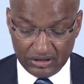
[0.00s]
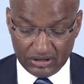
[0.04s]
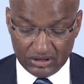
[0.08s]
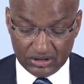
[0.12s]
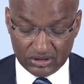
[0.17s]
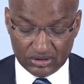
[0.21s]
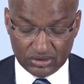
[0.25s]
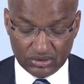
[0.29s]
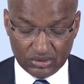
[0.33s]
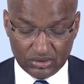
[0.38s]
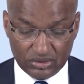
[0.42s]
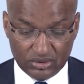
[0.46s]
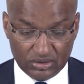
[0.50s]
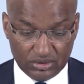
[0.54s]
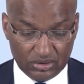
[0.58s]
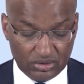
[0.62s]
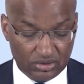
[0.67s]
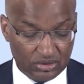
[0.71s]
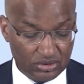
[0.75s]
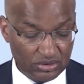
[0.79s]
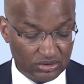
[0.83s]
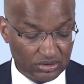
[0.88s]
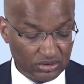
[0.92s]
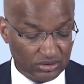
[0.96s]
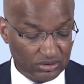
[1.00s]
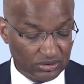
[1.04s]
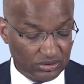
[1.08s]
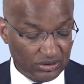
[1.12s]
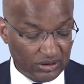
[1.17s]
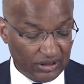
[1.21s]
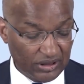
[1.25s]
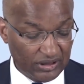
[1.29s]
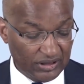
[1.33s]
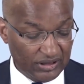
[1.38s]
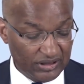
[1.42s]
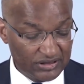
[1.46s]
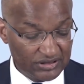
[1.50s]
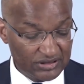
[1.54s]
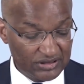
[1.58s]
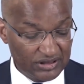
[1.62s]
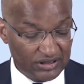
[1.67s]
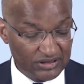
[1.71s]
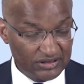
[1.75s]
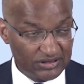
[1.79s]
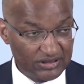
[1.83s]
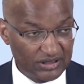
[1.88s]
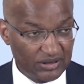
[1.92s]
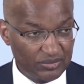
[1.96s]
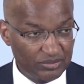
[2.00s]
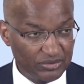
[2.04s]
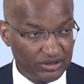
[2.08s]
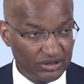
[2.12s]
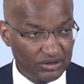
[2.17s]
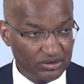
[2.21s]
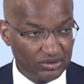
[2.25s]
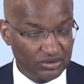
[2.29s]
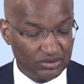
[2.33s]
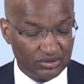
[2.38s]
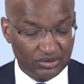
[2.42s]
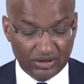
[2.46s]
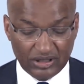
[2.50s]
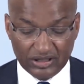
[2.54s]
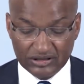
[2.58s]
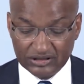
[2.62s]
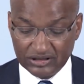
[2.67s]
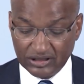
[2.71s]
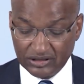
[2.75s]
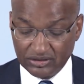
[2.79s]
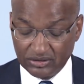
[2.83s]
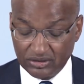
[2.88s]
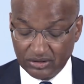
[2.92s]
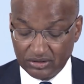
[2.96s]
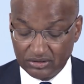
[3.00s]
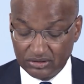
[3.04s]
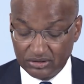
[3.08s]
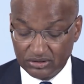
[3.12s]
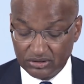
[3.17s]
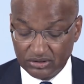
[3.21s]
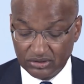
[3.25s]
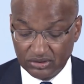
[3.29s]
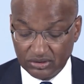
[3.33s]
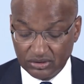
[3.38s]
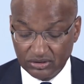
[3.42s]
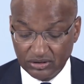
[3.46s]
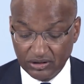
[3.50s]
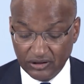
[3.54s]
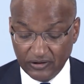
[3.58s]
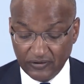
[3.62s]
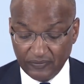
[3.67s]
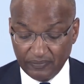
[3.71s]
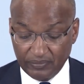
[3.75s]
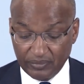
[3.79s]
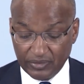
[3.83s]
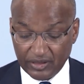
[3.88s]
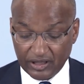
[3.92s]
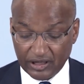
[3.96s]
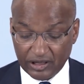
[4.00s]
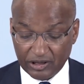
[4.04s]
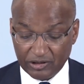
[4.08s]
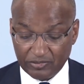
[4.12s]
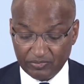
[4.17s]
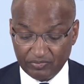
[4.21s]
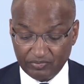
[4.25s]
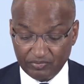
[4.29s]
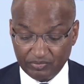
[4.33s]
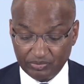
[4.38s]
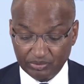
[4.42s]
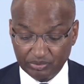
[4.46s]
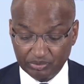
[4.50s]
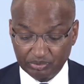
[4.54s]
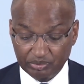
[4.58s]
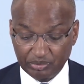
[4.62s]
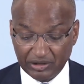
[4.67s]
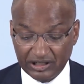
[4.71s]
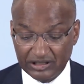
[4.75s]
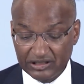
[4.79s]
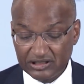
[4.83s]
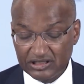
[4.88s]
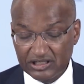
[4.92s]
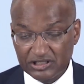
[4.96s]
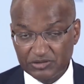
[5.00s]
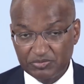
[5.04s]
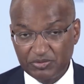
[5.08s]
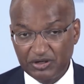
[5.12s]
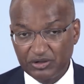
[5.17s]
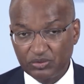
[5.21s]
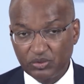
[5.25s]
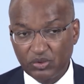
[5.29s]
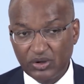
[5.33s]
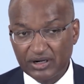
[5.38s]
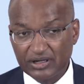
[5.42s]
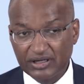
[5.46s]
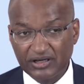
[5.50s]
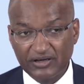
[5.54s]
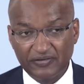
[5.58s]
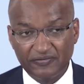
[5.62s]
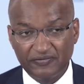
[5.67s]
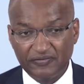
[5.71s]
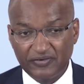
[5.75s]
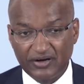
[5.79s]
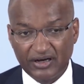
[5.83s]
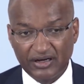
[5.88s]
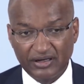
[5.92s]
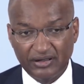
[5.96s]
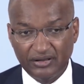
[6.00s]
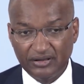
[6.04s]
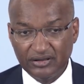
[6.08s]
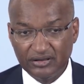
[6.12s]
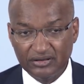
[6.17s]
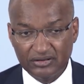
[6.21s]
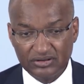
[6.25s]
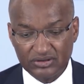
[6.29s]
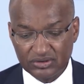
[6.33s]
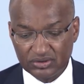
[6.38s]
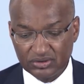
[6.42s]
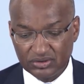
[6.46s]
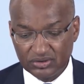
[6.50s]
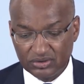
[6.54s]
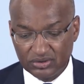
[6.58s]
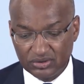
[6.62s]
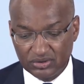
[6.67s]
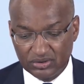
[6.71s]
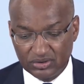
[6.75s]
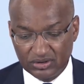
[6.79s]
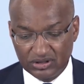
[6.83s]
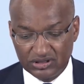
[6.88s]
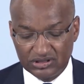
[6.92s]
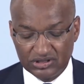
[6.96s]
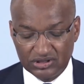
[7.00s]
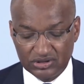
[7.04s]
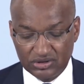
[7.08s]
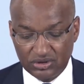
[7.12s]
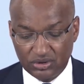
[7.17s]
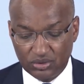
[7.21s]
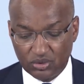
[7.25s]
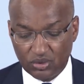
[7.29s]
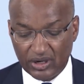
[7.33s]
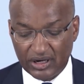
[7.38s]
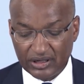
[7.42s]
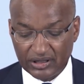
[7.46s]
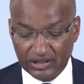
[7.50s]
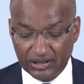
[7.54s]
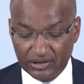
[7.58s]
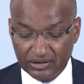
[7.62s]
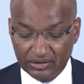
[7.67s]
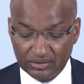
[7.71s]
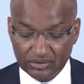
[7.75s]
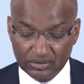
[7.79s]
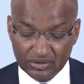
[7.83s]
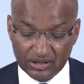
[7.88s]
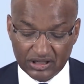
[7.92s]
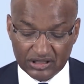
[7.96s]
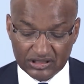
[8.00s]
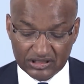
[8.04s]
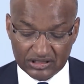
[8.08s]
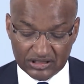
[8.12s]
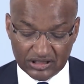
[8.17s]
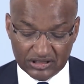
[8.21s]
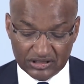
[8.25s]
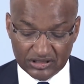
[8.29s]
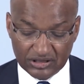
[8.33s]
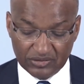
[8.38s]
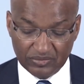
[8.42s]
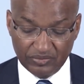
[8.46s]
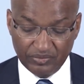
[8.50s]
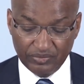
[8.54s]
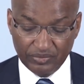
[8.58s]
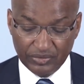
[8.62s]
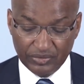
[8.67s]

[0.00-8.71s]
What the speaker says: So, unless there's something you know that I don't know. But it has been working fine, so it's still working through their system.